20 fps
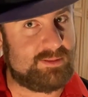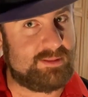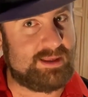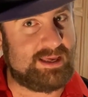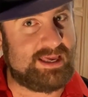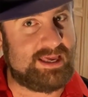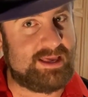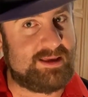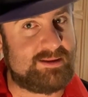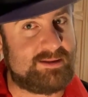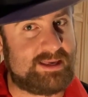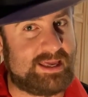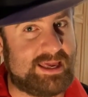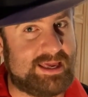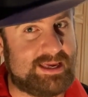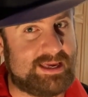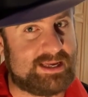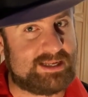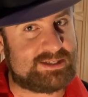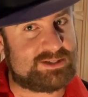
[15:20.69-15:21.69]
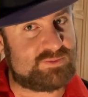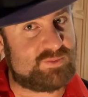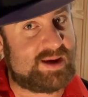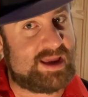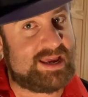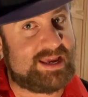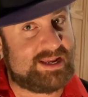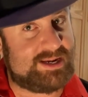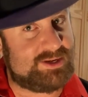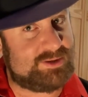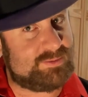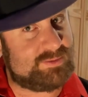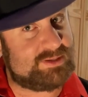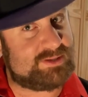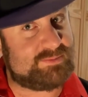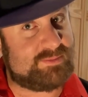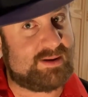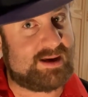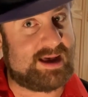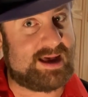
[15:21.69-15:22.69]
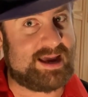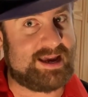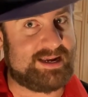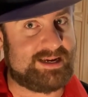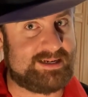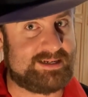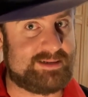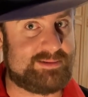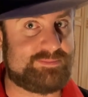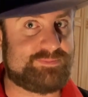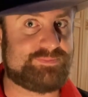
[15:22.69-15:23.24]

eking its way into his mind.